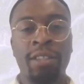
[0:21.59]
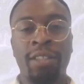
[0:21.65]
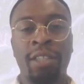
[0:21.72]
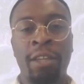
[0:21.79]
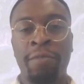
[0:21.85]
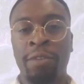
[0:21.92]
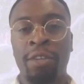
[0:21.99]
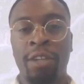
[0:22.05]

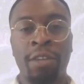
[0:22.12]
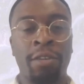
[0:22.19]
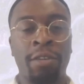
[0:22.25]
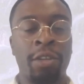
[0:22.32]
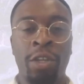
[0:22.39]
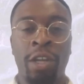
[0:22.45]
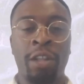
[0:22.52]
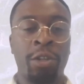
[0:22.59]
Given
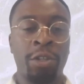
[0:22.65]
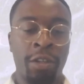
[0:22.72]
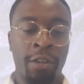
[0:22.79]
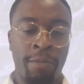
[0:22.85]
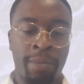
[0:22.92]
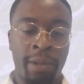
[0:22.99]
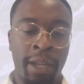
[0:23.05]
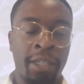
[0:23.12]
the challenge, the
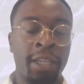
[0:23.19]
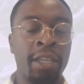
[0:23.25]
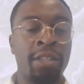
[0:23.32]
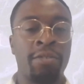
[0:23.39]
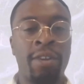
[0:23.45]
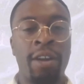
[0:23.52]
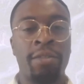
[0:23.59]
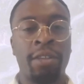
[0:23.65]

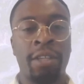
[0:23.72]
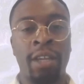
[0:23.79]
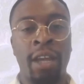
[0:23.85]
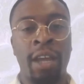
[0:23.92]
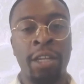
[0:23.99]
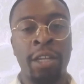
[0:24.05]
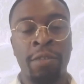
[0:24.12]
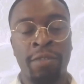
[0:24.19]
complexities around the
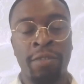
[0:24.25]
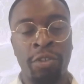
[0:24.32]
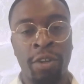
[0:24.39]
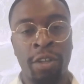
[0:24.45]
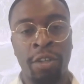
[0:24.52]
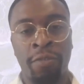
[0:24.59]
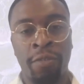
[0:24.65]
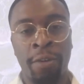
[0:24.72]
size of the
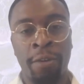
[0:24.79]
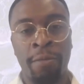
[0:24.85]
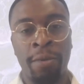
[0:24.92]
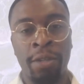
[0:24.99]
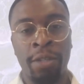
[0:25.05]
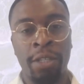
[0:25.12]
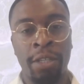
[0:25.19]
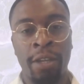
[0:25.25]

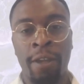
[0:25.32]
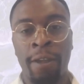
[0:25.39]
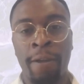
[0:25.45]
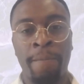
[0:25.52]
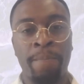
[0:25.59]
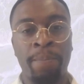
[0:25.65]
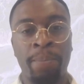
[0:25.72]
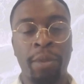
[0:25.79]
transformers,
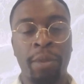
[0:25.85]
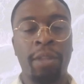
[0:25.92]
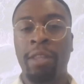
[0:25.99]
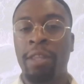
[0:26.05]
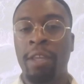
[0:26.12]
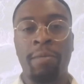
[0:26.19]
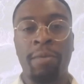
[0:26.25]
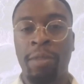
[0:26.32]

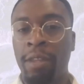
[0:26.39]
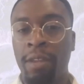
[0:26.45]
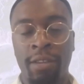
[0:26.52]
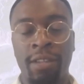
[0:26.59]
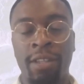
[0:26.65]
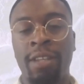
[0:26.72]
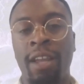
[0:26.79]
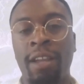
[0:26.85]

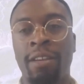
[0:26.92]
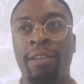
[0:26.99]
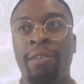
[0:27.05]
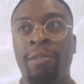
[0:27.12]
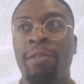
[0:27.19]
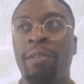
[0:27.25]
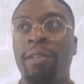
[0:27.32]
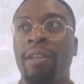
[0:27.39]
the
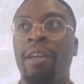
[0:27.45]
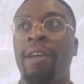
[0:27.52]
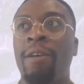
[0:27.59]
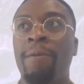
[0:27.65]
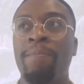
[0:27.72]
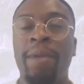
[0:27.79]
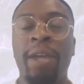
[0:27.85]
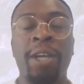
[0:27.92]
technical
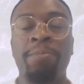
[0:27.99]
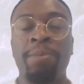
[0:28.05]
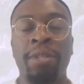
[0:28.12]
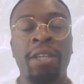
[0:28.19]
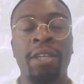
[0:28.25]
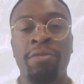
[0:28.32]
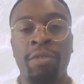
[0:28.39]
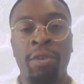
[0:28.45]

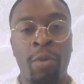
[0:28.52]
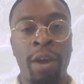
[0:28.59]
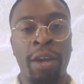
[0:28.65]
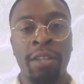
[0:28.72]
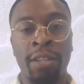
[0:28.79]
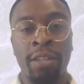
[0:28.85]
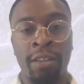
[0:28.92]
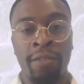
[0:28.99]
expertise
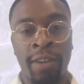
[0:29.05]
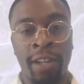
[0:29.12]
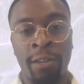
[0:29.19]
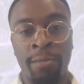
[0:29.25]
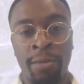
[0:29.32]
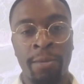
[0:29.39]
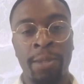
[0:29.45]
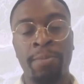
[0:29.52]
required to
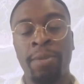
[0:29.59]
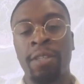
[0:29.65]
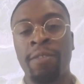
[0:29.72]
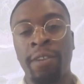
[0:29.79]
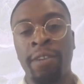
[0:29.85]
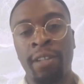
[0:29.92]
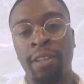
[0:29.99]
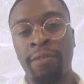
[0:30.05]
develop them
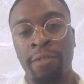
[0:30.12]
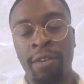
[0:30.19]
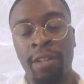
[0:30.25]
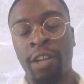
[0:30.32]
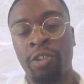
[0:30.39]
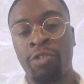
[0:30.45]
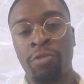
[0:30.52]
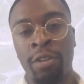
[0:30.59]
specifically
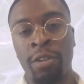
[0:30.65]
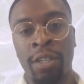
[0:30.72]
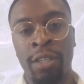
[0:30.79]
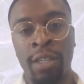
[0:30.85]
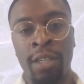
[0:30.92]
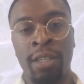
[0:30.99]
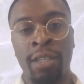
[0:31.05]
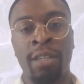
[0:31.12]
for
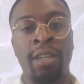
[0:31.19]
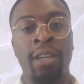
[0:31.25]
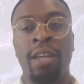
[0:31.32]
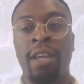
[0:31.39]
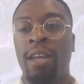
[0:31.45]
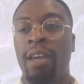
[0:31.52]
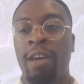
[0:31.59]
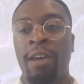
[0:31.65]
electrolysis,
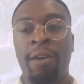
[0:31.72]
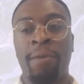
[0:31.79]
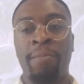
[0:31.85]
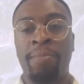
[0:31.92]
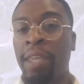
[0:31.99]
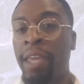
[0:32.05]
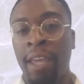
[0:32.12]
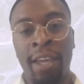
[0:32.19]

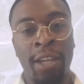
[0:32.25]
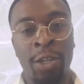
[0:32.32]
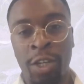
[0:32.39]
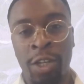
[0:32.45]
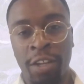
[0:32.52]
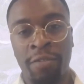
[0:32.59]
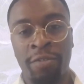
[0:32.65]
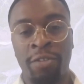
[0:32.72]
the
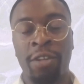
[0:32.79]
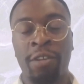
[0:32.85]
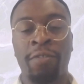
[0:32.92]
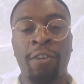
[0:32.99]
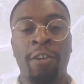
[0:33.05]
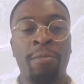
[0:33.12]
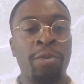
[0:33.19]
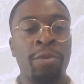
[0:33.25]
aging of
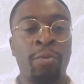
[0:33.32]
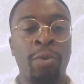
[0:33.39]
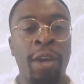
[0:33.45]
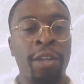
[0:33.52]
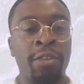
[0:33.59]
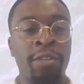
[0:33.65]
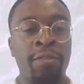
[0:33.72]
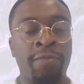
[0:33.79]
transformers,
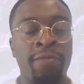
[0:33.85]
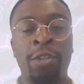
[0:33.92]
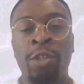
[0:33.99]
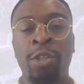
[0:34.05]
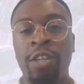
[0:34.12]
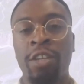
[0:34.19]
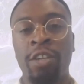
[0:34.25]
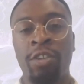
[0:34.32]
where does
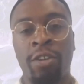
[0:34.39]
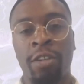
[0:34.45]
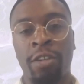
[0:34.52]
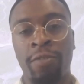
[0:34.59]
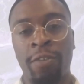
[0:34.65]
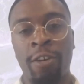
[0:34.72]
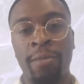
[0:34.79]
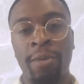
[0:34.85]
Virginia
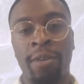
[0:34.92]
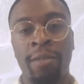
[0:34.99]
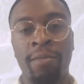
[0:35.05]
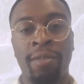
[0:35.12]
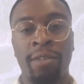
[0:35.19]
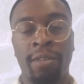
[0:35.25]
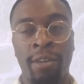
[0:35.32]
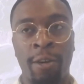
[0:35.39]
Transformer
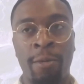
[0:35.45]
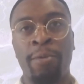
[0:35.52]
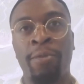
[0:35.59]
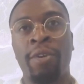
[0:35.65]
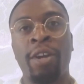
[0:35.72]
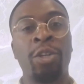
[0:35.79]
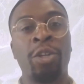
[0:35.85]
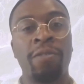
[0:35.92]

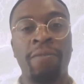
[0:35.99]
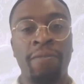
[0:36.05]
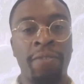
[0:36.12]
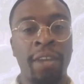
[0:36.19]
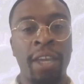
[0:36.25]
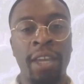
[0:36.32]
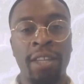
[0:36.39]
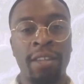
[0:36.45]
Corporation
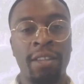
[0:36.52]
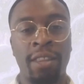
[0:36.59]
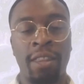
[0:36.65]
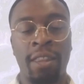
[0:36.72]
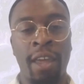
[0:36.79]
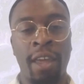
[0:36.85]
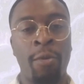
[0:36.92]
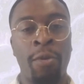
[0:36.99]
fit
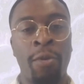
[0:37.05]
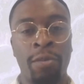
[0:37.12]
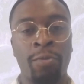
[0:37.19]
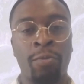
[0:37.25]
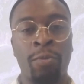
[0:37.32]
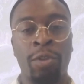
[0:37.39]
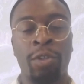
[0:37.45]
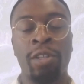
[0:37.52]
in there?
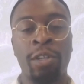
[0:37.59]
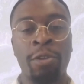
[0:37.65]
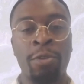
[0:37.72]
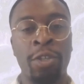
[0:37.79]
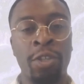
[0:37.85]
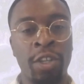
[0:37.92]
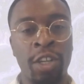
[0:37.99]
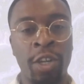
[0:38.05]
What
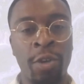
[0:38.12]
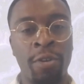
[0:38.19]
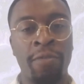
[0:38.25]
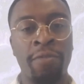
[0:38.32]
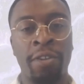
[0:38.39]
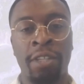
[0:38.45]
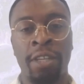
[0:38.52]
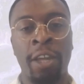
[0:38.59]
solutions can you
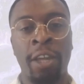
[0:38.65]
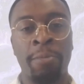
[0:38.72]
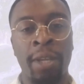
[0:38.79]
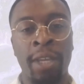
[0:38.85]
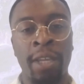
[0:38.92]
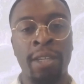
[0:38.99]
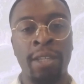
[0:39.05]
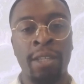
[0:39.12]
offer to
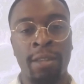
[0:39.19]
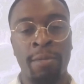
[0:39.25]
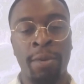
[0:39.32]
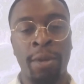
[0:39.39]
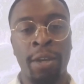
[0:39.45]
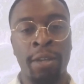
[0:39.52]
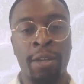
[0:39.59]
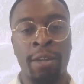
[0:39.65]
help ease the
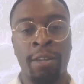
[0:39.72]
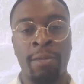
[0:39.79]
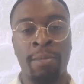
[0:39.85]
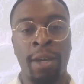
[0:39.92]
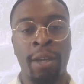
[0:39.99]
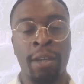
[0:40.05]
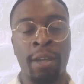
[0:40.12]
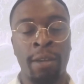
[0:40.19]
burden on
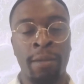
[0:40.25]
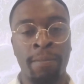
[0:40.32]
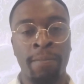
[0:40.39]
the market?